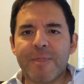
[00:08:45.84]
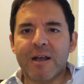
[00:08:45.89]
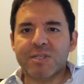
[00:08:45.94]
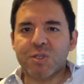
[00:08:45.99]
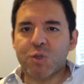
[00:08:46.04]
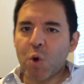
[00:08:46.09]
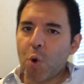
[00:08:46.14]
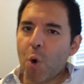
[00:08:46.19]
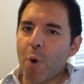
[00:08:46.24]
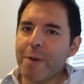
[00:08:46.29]

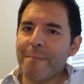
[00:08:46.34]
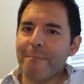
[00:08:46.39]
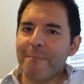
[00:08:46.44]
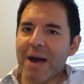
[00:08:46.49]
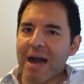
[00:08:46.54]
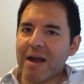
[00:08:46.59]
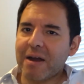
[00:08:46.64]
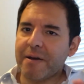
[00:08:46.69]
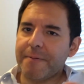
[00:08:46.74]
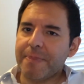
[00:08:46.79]
So going
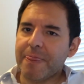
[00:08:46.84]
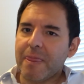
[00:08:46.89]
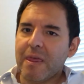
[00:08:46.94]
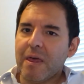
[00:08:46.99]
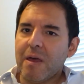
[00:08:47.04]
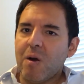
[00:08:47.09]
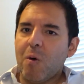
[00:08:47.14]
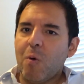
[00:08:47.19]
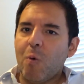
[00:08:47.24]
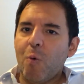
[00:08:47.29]
back,
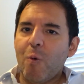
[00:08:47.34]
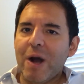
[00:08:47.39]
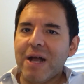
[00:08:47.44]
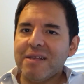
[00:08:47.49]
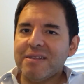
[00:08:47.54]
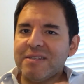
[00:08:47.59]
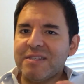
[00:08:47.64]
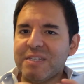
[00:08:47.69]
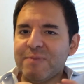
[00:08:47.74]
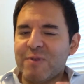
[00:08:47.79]

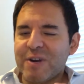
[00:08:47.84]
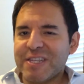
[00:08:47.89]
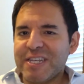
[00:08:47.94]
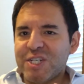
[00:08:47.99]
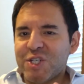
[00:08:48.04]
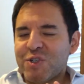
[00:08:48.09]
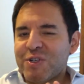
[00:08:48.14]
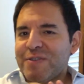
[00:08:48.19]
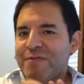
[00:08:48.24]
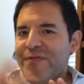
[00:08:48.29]
once the
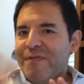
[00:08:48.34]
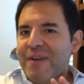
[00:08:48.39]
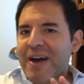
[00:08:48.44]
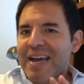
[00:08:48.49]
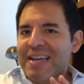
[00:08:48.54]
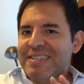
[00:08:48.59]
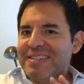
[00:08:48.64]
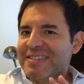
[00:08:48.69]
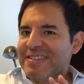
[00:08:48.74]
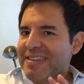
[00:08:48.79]
practitioner
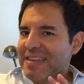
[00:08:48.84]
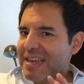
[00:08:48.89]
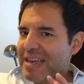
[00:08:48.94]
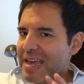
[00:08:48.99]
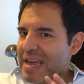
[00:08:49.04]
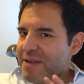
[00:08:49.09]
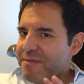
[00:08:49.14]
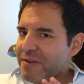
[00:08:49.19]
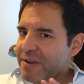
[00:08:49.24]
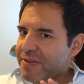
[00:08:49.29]
finds
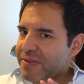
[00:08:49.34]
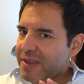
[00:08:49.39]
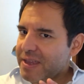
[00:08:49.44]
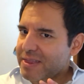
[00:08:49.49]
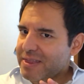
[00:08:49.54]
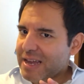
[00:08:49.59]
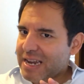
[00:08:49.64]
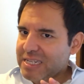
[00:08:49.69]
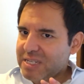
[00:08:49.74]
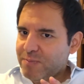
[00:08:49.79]

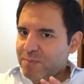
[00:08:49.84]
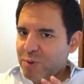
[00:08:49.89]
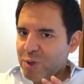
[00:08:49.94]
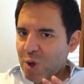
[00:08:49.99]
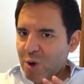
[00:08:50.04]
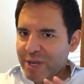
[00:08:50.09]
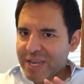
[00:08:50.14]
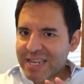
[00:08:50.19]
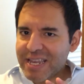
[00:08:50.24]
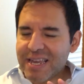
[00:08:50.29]
everything that is
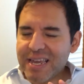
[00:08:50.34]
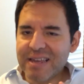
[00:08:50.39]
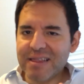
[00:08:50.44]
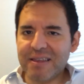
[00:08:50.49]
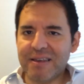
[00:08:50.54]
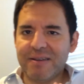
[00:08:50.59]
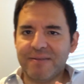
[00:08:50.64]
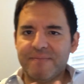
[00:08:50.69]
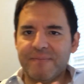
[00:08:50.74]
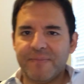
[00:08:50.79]
blocking
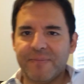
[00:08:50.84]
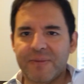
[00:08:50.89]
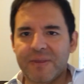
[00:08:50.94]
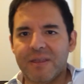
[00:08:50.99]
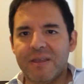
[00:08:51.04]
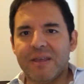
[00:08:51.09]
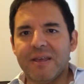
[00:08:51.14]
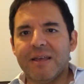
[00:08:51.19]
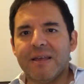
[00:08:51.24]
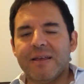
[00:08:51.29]
healing,
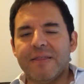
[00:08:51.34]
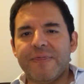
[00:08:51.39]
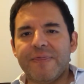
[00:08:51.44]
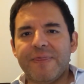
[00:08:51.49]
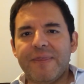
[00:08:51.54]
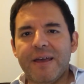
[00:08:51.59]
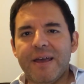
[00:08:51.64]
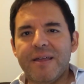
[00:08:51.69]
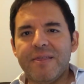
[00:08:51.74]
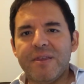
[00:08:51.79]

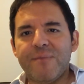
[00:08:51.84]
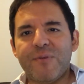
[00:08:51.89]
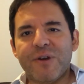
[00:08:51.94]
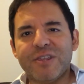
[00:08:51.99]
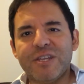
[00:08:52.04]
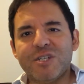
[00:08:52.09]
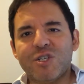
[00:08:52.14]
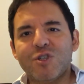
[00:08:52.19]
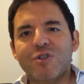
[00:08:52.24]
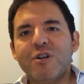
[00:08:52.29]
then the
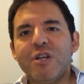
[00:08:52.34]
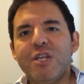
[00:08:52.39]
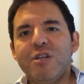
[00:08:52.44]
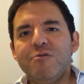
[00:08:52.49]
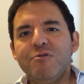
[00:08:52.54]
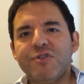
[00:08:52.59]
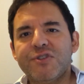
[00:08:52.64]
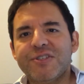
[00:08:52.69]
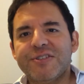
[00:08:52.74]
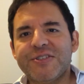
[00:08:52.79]
practitioner
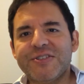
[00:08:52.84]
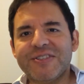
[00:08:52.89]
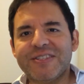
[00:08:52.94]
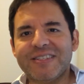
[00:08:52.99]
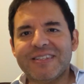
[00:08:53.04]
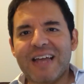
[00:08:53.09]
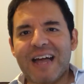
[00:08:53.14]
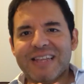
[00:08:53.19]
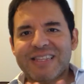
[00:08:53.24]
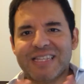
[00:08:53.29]

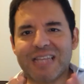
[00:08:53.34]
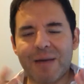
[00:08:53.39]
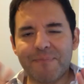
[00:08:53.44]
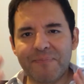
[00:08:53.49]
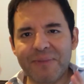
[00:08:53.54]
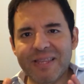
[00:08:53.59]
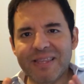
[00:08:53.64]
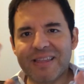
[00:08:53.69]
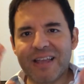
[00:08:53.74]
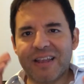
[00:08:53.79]
uses a
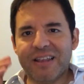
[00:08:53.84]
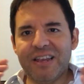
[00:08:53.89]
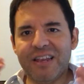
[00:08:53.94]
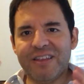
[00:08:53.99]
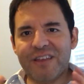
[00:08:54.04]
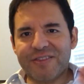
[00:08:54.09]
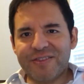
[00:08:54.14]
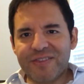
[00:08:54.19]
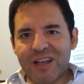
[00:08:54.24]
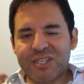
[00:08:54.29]
tapping
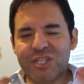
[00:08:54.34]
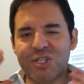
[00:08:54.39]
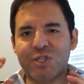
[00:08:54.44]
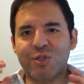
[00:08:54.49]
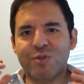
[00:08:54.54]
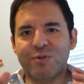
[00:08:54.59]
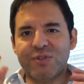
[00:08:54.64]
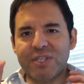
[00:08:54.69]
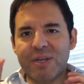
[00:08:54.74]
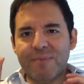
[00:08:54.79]
technique that
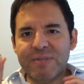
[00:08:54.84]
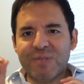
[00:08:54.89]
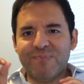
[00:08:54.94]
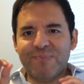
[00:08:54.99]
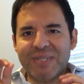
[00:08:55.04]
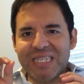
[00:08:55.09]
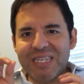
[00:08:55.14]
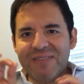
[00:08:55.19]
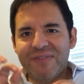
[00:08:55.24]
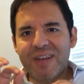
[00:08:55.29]
touches on some
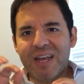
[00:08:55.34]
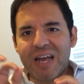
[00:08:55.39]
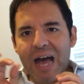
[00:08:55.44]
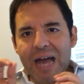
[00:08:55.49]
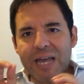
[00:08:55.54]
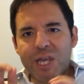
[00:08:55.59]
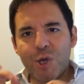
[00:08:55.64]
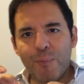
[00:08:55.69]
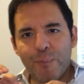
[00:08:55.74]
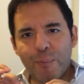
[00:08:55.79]
specific
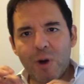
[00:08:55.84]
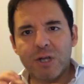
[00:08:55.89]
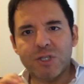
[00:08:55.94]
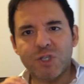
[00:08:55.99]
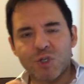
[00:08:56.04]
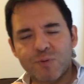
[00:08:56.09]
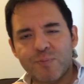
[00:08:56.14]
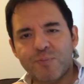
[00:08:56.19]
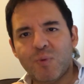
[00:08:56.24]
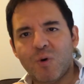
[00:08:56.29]

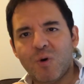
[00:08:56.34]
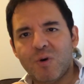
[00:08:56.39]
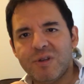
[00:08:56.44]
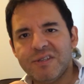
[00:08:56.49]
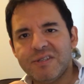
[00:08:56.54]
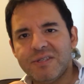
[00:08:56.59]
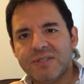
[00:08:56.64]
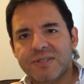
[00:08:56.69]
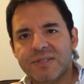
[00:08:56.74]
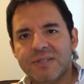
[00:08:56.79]
acupuncture
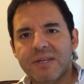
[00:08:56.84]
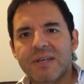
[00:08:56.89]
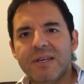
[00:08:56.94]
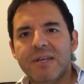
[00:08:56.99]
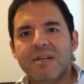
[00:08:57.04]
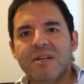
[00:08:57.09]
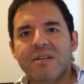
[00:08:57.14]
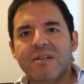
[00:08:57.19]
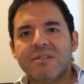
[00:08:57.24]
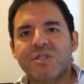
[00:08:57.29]
points,
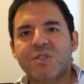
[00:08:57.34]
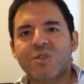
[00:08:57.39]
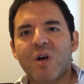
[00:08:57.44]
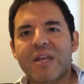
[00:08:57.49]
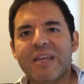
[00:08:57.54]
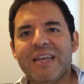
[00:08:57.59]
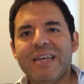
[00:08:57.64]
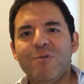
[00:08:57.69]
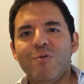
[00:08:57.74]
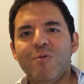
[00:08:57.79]
so
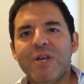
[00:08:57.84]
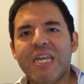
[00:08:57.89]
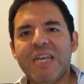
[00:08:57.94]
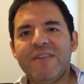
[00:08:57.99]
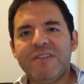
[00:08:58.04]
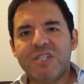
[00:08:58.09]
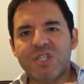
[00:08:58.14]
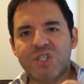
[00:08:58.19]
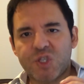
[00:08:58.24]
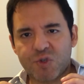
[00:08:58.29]
that it will
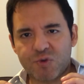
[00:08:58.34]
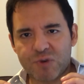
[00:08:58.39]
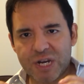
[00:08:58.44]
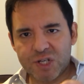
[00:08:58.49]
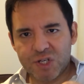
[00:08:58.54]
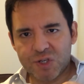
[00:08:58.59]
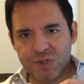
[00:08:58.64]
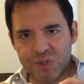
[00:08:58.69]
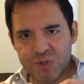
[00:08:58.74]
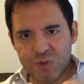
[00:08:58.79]
give
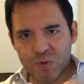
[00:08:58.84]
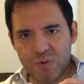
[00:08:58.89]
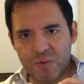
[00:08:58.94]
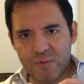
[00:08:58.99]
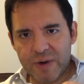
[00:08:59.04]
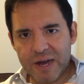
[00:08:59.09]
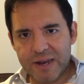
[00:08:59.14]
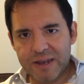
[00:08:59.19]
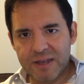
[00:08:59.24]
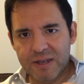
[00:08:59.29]
instructions to the
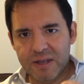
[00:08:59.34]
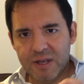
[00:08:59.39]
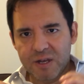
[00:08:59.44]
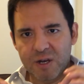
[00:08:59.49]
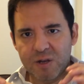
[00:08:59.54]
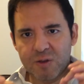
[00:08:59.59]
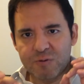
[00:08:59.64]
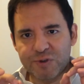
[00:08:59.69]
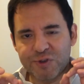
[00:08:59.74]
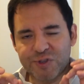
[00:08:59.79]
body
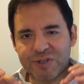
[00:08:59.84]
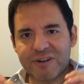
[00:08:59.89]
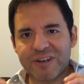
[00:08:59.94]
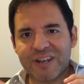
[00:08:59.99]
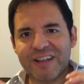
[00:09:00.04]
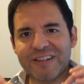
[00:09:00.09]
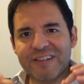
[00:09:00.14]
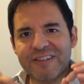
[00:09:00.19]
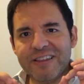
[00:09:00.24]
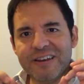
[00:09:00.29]
to
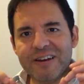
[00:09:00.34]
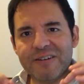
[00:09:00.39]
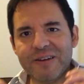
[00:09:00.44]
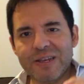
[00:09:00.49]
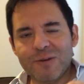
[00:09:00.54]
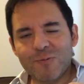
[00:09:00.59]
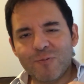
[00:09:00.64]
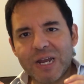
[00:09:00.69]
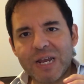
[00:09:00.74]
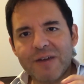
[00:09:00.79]
start
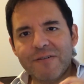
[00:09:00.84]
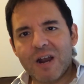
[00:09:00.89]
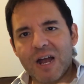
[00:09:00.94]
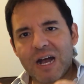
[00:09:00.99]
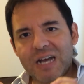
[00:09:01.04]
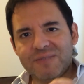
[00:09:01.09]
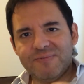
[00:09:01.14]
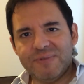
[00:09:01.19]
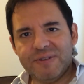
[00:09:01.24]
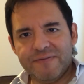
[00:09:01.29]
clearing whatever
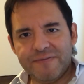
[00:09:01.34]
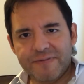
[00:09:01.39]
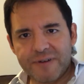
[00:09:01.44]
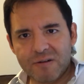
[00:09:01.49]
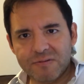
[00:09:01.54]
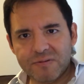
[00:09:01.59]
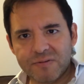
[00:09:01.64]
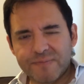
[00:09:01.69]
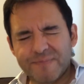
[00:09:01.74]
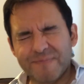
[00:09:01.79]
has been
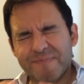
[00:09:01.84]
found.